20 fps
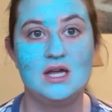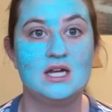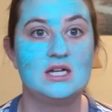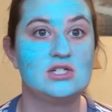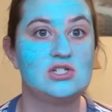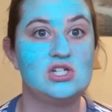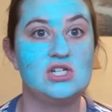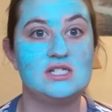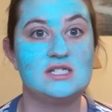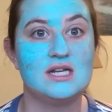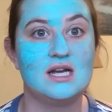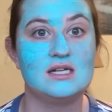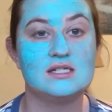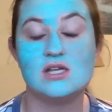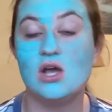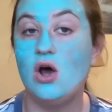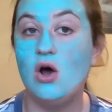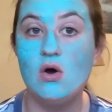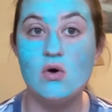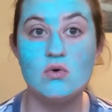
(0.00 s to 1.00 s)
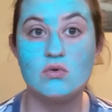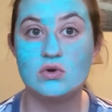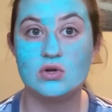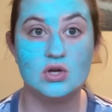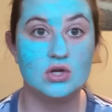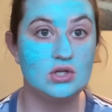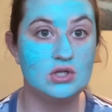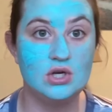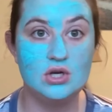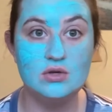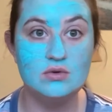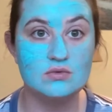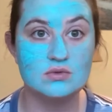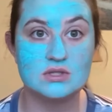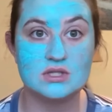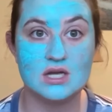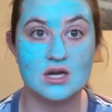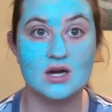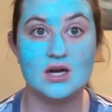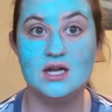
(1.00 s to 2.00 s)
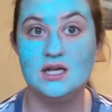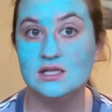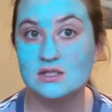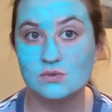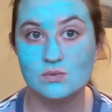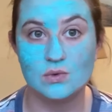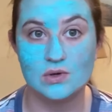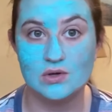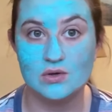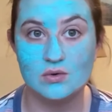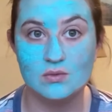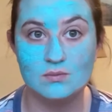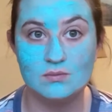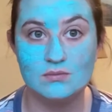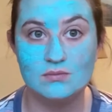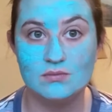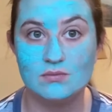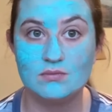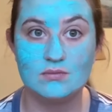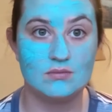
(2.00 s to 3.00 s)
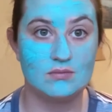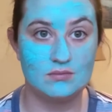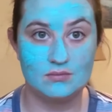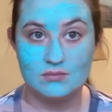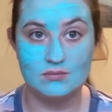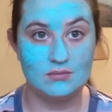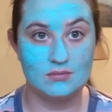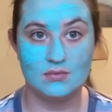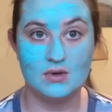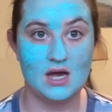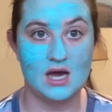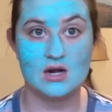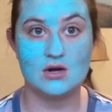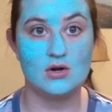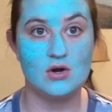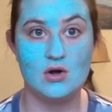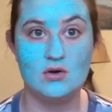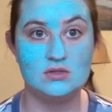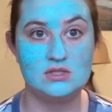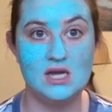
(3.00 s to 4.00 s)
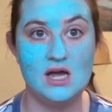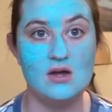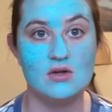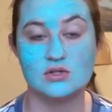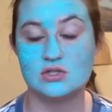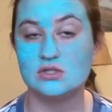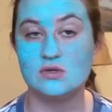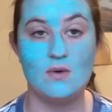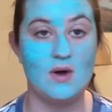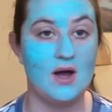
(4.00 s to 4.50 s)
she says, oh, good news, there is room at our hotel, so